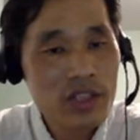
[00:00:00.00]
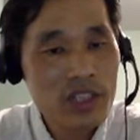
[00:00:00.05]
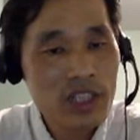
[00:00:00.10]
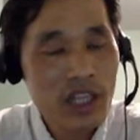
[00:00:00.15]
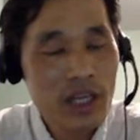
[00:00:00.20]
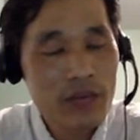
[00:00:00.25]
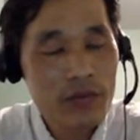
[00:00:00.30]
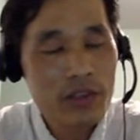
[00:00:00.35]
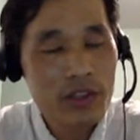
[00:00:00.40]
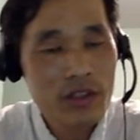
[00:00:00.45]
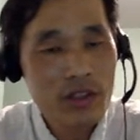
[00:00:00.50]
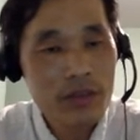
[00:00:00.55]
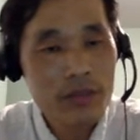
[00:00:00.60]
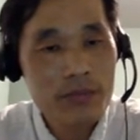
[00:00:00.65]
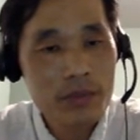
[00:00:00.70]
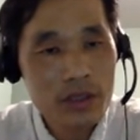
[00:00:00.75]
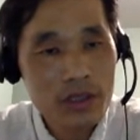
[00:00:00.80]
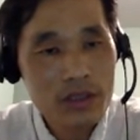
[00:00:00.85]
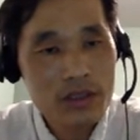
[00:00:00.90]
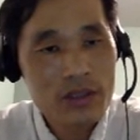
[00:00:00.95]
in every
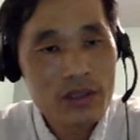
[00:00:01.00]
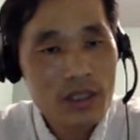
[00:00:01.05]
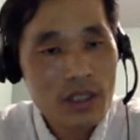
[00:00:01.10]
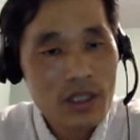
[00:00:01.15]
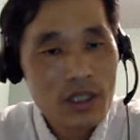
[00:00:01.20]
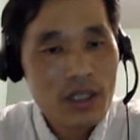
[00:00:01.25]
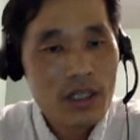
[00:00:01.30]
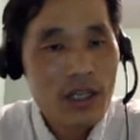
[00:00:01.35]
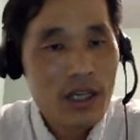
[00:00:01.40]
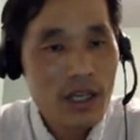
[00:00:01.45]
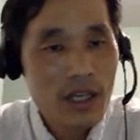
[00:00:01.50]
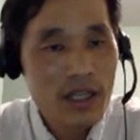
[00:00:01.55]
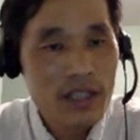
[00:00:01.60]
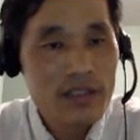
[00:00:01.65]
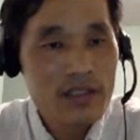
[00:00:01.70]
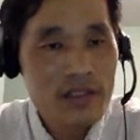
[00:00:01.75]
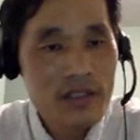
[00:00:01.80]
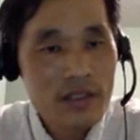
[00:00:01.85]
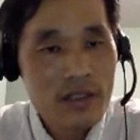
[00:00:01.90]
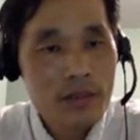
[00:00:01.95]
number.
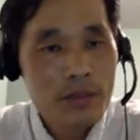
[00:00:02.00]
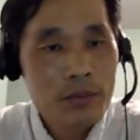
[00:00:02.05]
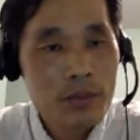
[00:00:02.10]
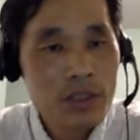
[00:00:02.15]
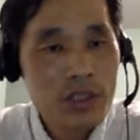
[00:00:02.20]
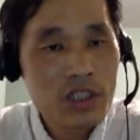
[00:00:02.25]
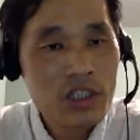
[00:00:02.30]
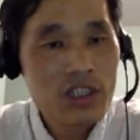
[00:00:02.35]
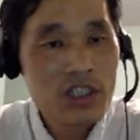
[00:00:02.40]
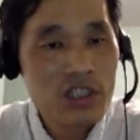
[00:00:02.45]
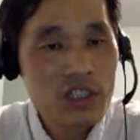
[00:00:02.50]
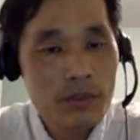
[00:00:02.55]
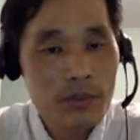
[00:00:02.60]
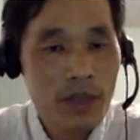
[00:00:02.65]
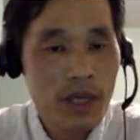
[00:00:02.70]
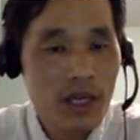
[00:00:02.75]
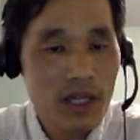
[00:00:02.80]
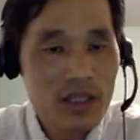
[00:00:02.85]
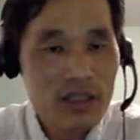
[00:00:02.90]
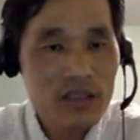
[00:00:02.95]
And predicted
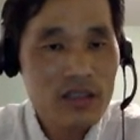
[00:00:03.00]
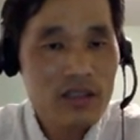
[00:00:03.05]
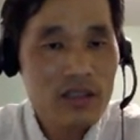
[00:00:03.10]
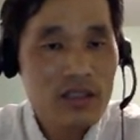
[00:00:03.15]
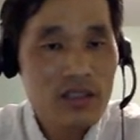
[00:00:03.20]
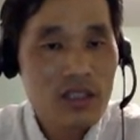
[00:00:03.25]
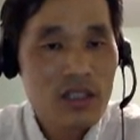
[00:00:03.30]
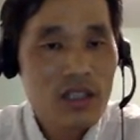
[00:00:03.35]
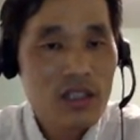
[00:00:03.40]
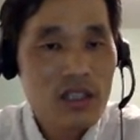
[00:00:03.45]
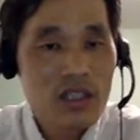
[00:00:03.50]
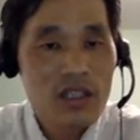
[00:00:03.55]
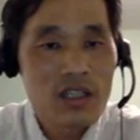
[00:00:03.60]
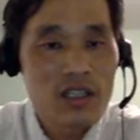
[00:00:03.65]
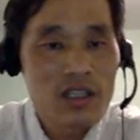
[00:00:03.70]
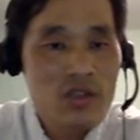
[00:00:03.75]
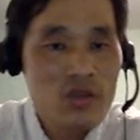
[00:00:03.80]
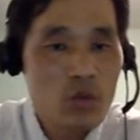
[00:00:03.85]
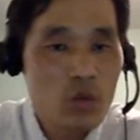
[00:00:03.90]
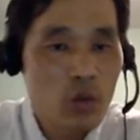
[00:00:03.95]
demand
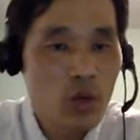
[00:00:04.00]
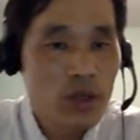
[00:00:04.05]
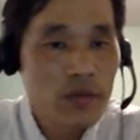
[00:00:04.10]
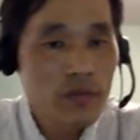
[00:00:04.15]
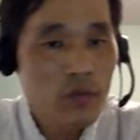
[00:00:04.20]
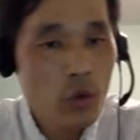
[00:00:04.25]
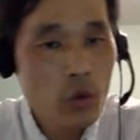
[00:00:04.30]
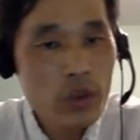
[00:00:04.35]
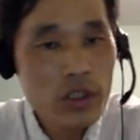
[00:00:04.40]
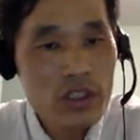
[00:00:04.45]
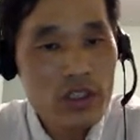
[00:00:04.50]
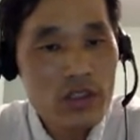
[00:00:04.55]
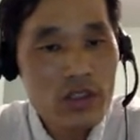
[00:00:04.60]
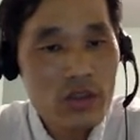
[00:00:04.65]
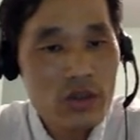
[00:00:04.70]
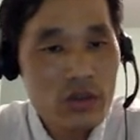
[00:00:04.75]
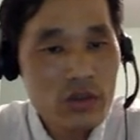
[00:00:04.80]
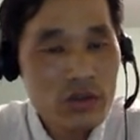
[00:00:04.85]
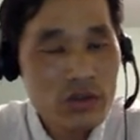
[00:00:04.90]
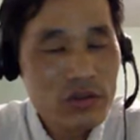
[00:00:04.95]
is
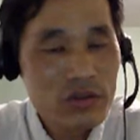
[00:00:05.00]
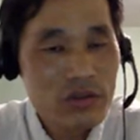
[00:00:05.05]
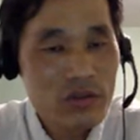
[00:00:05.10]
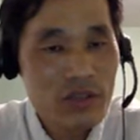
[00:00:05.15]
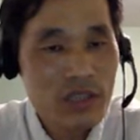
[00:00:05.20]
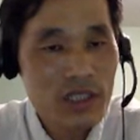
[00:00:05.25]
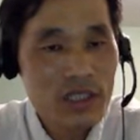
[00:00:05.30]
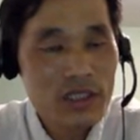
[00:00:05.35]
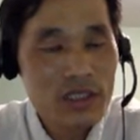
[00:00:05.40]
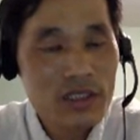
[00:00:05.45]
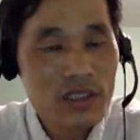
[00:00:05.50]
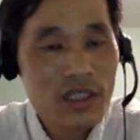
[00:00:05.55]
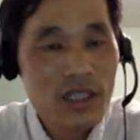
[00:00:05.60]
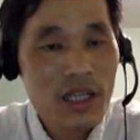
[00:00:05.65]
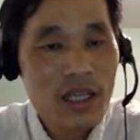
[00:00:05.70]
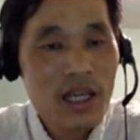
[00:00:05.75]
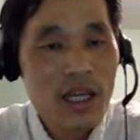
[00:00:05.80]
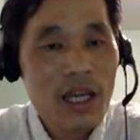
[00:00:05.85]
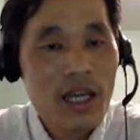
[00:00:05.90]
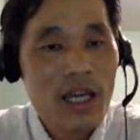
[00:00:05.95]
142, right?
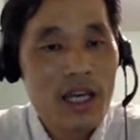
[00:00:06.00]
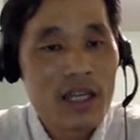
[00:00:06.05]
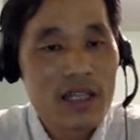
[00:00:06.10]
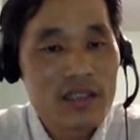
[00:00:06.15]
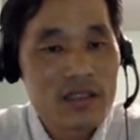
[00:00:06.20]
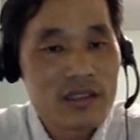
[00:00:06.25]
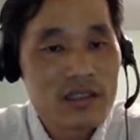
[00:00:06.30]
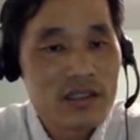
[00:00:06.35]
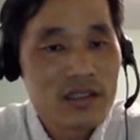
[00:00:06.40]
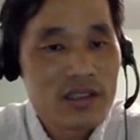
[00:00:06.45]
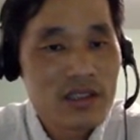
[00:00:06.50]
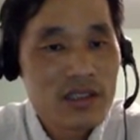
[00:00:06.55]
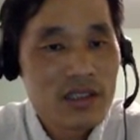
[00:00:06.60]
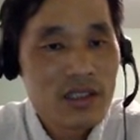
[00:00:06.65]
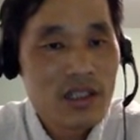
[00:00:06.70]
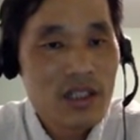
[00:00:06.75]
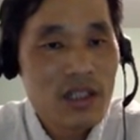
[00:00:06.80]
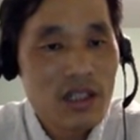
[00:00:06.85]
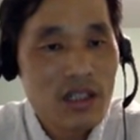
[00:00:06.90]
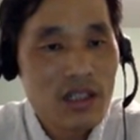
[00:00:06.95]
And
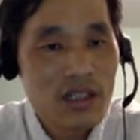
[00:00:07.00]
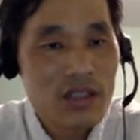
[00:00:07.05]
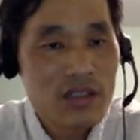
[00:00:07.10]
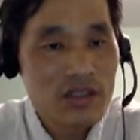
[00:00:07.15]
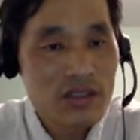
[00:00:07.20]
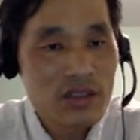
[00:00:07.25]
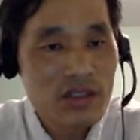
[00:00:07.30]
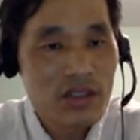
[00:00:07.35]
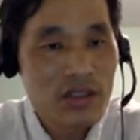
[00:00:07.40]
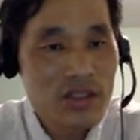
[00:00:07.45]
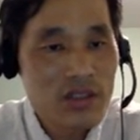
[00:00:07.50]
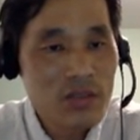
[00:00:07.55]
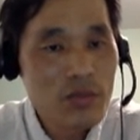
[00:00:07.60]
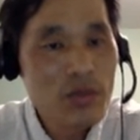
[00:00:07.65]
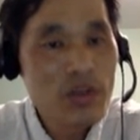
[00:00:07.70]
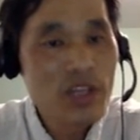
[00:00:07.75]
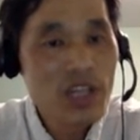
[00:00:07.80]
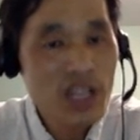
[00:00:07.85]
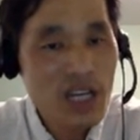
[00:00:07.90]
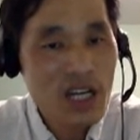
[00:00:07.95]
the
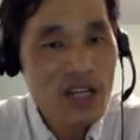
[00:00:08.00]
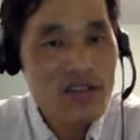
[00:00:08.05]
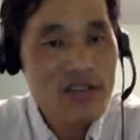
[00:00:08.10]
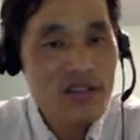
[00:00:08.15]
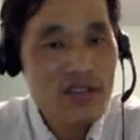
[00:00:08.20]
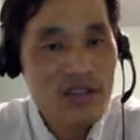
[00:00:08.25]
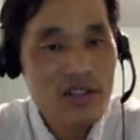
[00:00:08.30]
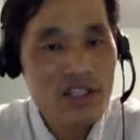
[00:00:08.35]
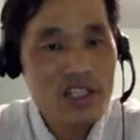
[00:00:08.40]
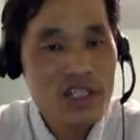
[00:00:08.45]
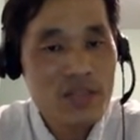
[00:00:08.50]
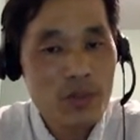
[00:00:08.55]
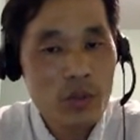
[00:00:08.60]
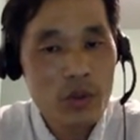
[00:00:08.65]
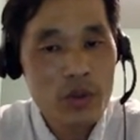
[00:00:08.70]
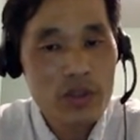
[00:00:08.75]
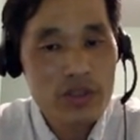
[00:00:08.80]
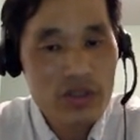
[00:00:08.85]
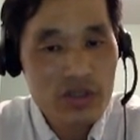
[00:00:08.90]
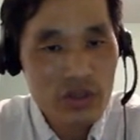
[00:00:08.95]
smoothing constant is
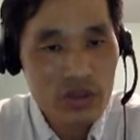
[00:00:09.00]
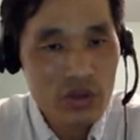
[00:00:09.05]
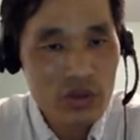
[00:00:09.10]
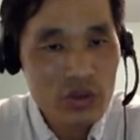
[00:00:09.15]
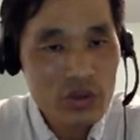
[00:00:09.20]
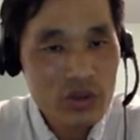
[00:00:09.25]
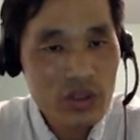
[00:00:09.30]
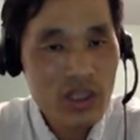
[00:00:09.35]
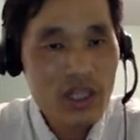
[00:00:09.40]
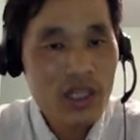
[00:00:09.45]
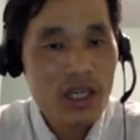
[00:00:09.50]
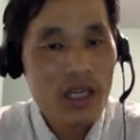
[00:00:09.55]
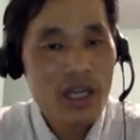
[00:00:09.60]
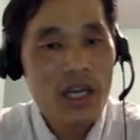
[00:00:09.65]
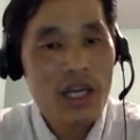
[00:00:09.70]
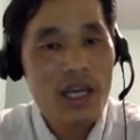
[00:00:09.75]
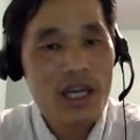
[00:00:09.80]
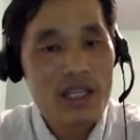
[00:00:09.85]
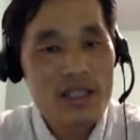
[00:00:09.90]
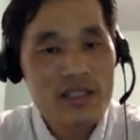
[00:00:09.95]
0.2,
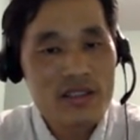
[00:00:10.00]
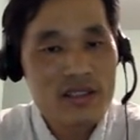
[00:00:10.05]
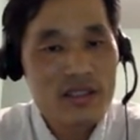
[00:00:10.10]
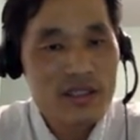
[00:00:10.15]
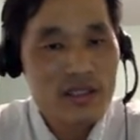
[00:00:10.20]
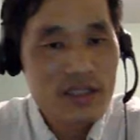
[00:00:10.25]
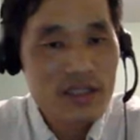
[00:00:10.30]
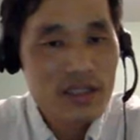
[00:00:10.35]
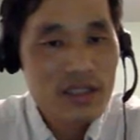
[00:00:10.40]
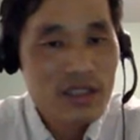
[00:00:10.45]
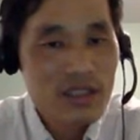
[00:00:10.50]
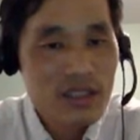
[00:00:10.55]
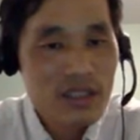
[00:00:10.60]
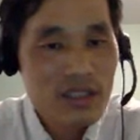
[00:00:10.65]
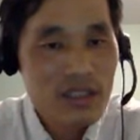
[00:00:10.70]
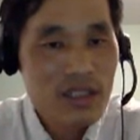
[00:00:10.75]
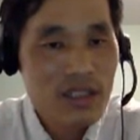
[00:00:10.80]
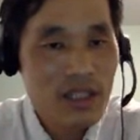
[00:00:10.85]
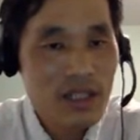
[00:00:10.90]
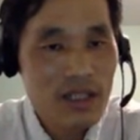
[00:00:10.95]
and
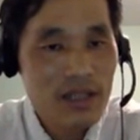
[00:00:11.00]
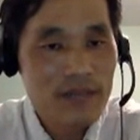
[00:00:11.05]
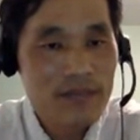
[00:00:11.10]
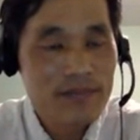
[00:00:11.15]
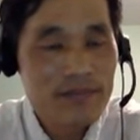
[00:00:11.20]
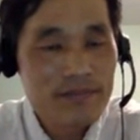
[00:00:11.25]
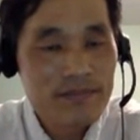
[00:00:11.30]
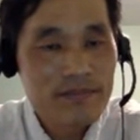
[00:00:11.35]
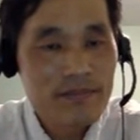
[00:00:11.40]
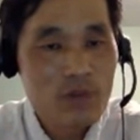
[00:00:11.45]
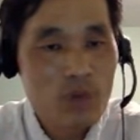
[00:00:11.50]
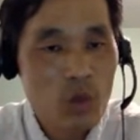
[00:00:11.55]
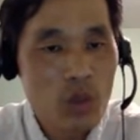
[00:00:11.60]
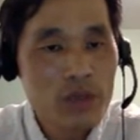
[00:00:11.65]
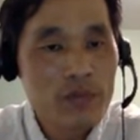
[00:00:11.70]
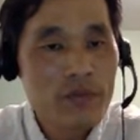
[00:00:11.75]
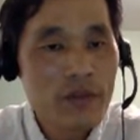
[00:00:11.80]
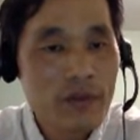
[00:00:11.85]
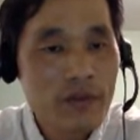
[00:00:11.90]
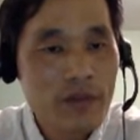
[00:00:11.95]

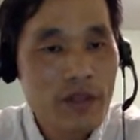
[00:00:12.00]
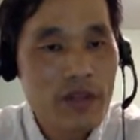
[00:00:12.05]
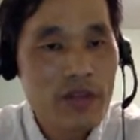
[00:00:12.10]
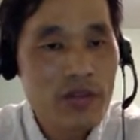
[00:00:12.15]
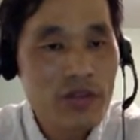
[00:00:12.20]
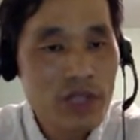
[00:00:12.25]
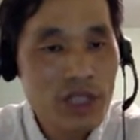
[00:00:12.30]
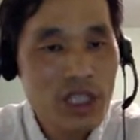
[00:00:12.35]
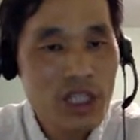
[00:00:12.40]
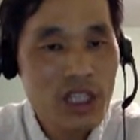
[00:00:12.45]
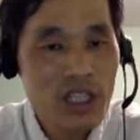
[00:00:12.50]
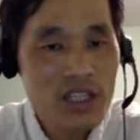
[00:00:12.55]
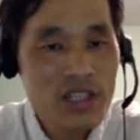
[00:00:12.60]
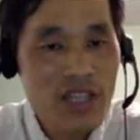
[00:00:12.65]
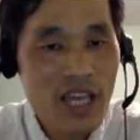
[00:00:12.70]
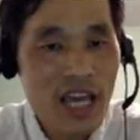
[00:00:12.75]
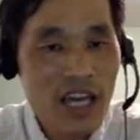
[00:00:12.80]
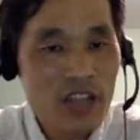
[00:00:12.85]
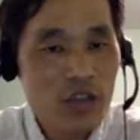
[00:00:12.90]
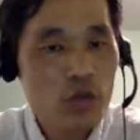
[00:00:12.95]
153 is
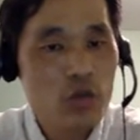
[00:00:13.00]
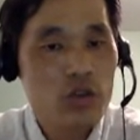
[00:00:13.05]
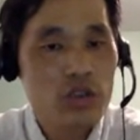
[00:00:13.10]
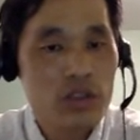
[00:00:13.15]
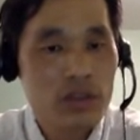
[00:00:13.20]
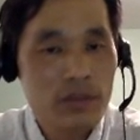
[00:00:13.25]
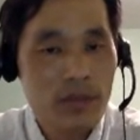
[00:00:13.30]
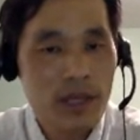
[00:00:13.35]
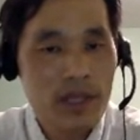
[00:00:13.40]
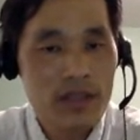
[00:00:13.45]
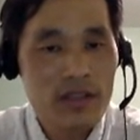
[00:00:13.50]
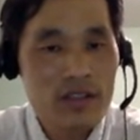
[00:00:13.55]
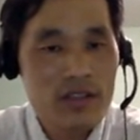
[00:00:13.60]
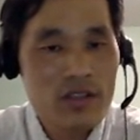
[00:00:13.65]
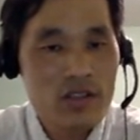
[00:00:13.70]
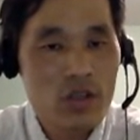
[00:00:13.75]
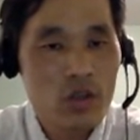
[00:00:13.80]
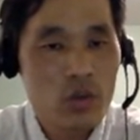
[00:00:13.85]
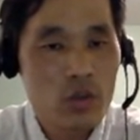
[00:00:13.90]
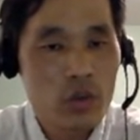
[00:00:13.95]
actual demand.
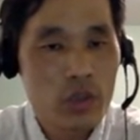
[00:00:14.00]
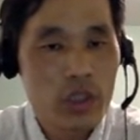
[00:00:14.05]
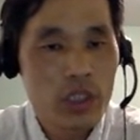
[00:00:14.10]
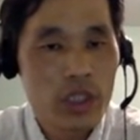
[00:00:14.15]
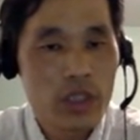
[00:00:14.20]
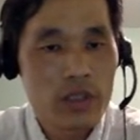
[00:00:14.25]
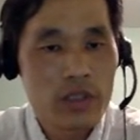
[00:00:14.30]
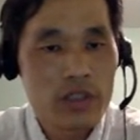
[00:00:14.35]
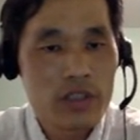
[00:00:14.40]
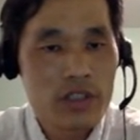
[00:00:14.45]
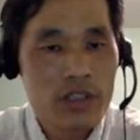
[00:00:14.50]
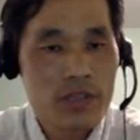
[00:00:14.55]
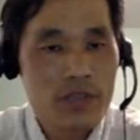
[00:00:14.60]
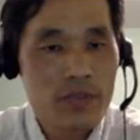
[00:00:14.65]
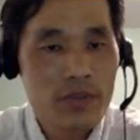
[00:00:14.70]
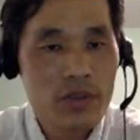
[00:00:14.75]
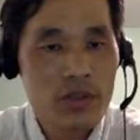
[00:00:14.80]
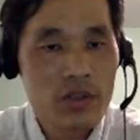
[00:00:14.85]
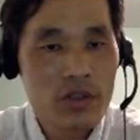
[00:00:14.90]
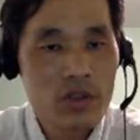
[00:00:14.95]
So we just
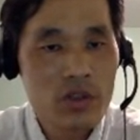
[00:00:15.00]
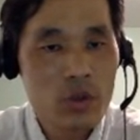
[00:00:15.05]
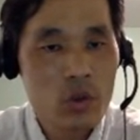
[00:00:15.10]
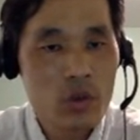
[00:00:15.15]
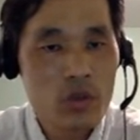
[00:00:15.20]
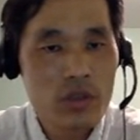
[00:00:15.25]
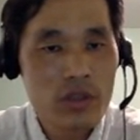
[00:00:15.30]
plug those